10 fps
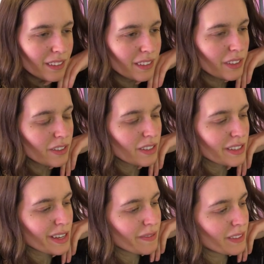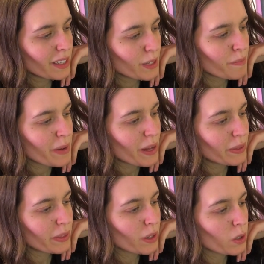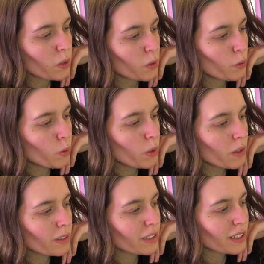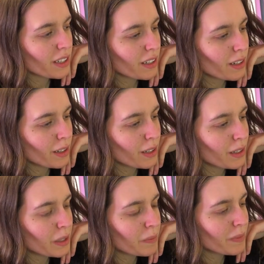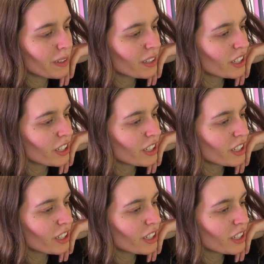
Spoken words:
There's just something about the cool, calm,